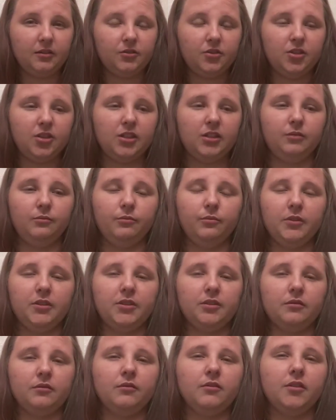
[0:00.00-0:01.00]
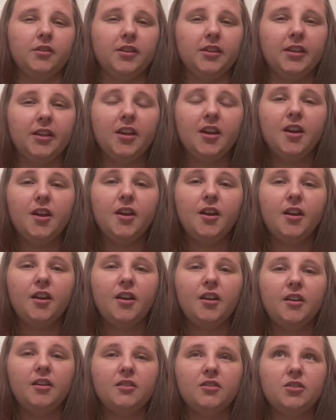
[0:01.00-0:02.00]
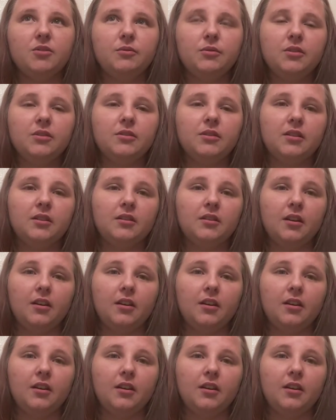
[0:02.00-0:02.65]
She wasn't really, she was